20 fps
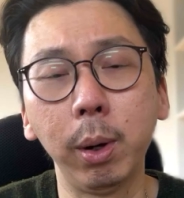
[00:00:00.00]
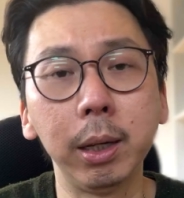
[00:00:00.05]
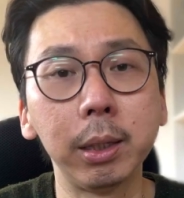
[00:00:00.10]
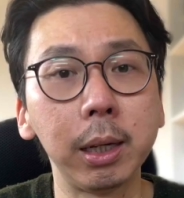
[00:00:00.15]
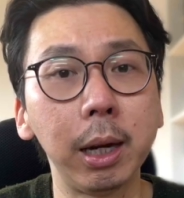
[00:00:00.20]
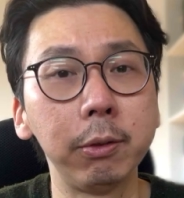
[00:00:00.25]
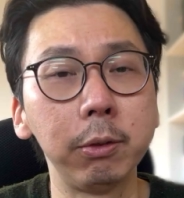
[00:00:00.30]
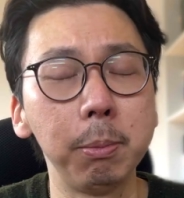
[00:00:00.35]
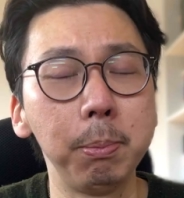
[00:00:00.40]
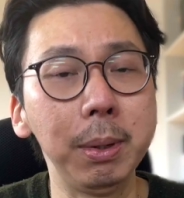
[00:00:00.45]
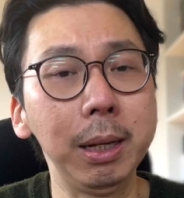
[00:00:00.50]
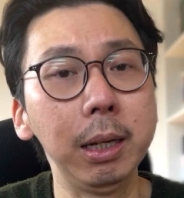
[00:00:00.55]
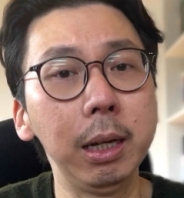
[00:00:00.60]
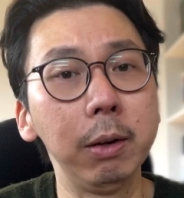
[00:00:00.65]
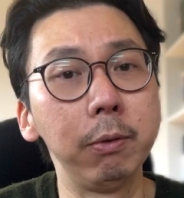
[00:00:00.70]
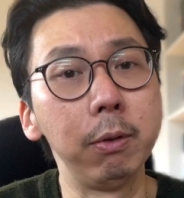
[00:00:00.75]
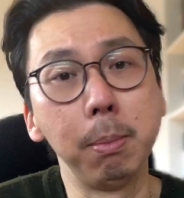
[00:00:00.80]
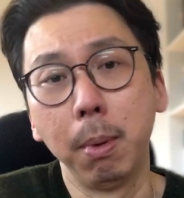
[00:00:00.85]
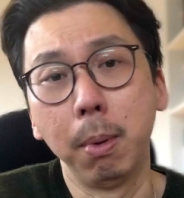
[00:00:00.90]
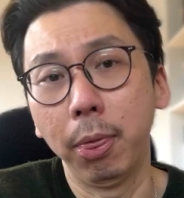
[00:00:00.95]
that I have to pay
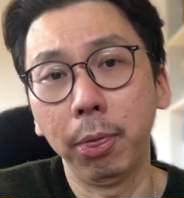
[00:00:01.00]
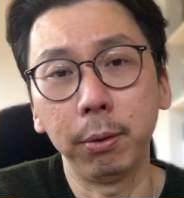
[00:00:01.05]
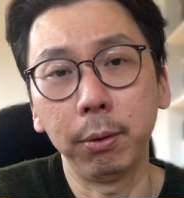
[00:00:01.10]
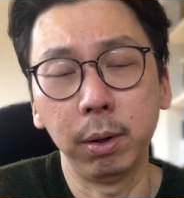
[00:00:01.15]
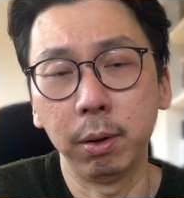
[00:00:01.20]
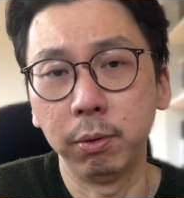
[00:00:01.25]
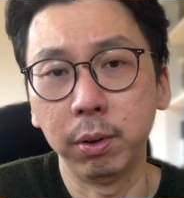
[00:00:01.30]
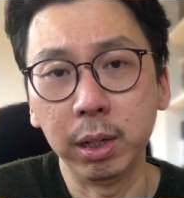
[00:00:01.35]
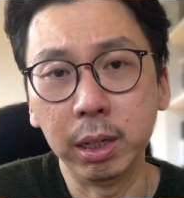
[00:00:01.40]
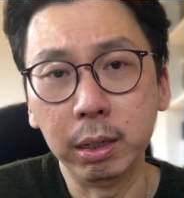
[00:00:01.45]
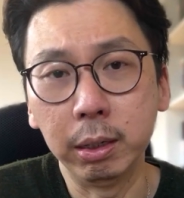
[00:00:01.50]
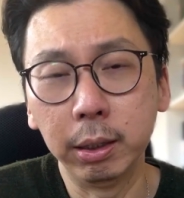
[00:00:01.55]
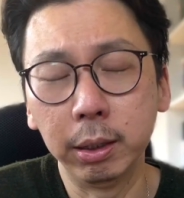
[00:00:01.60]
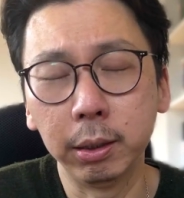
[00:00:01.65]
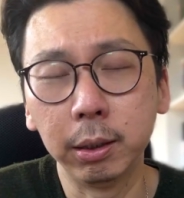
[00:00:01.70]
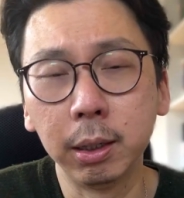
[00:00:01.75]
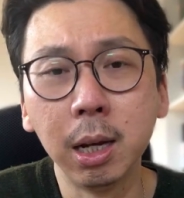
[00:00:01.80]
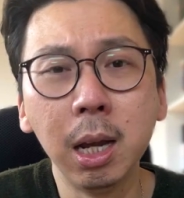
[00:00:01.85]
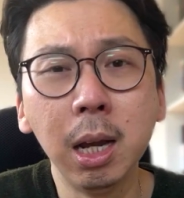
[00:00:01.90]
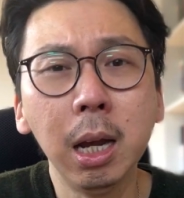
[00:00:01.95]
every month or every year.